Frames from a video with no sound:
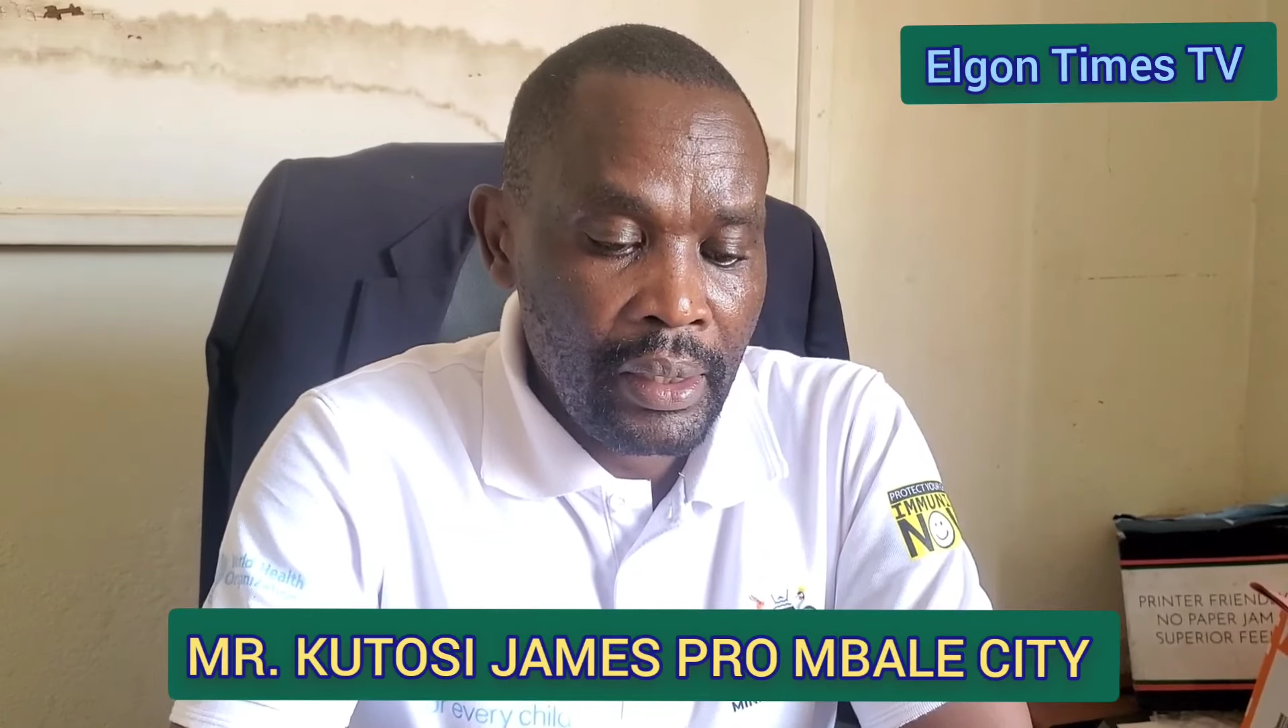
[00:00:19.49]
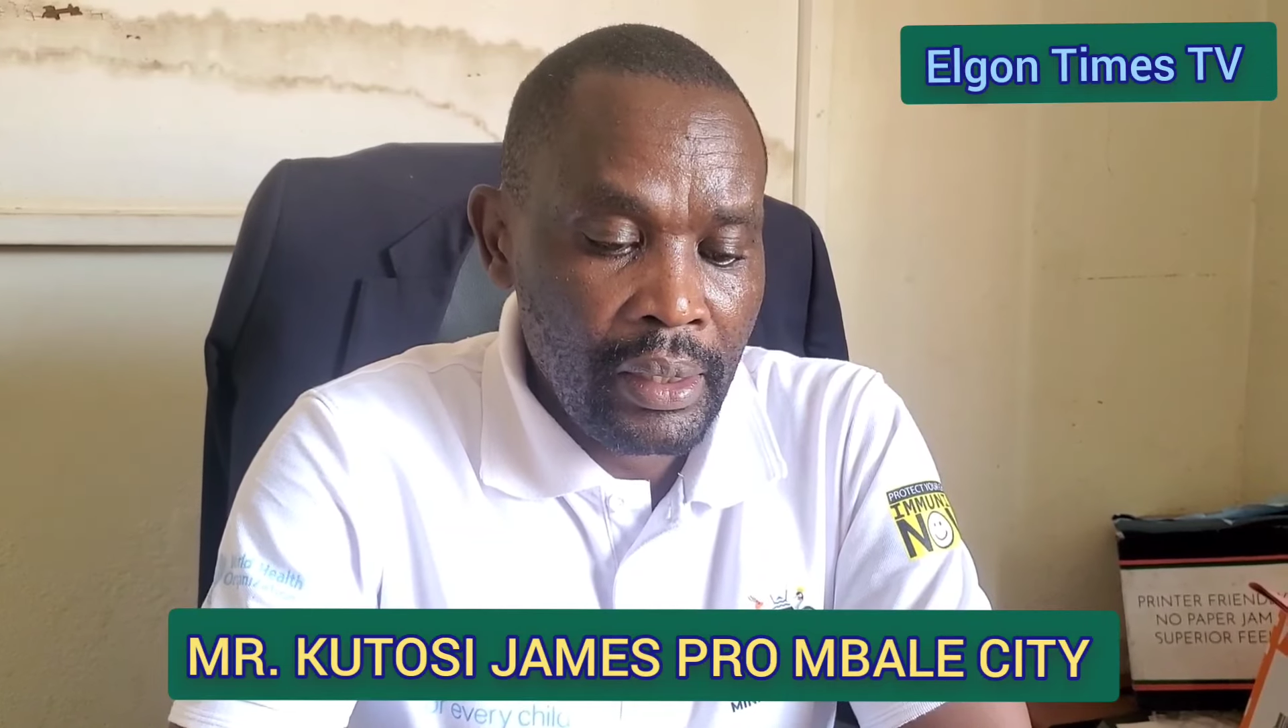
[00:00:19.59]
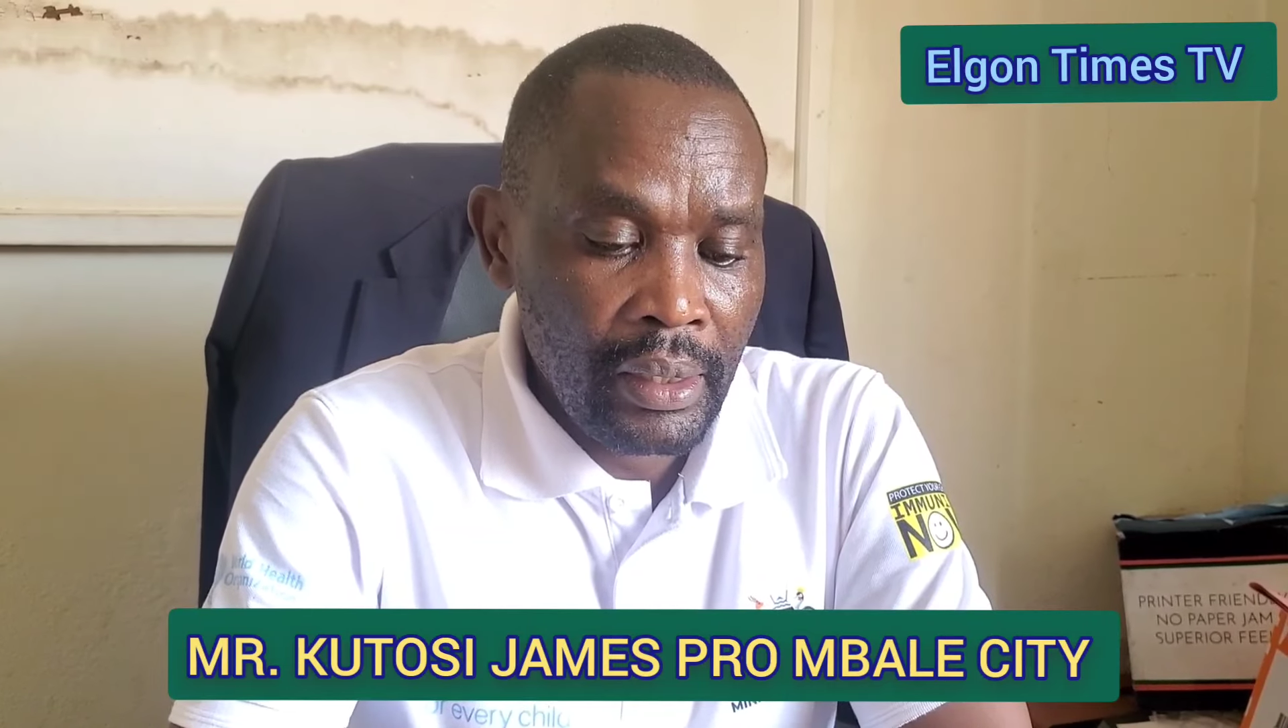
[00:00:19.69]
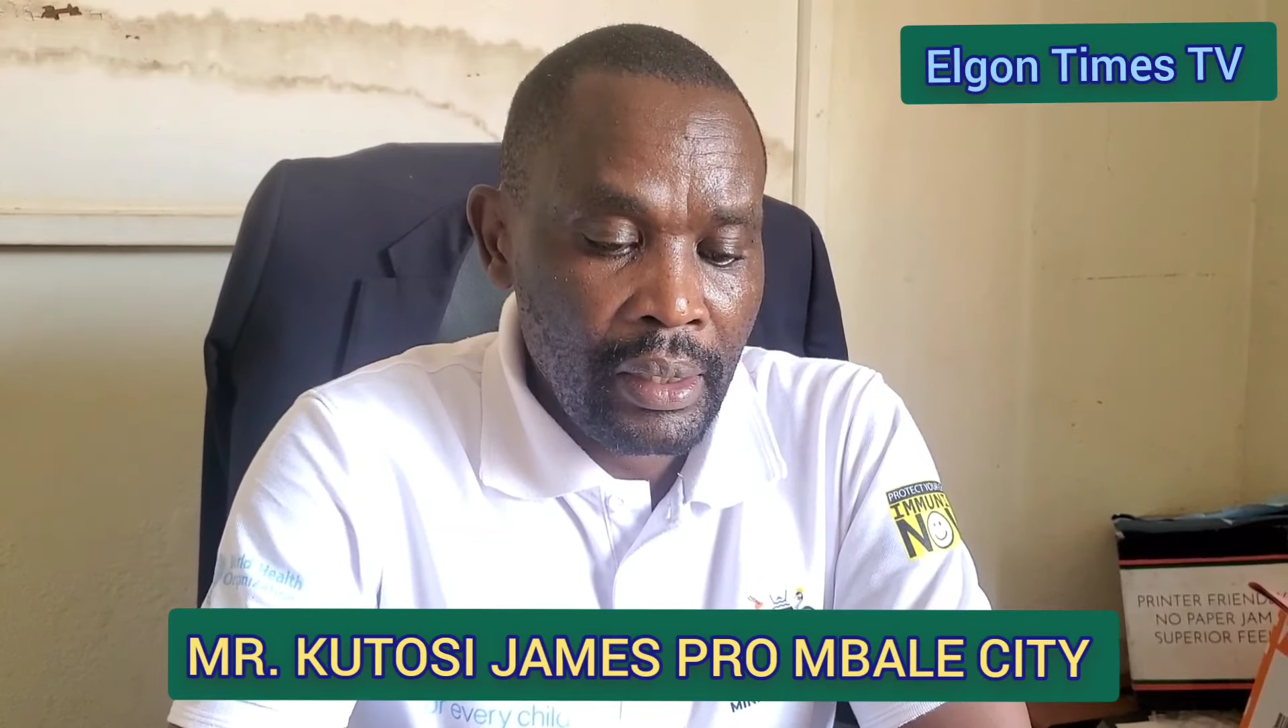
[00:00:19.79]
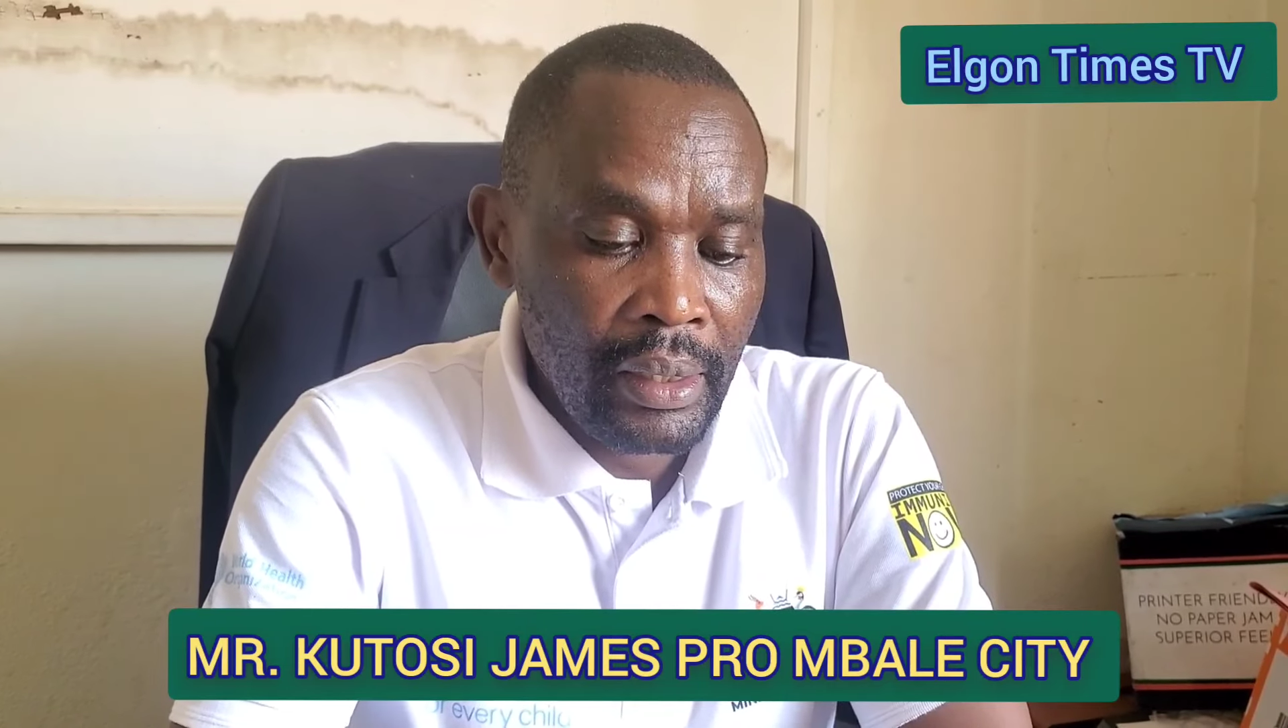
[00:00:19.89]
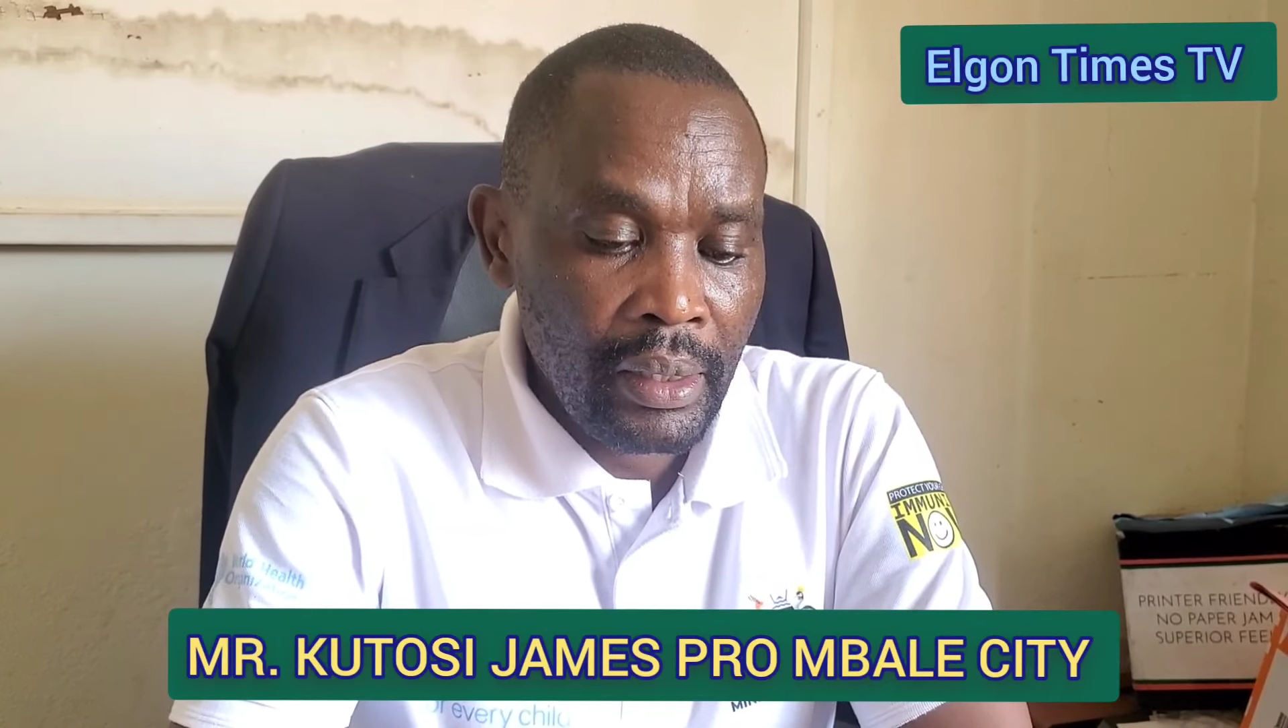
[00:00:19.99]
the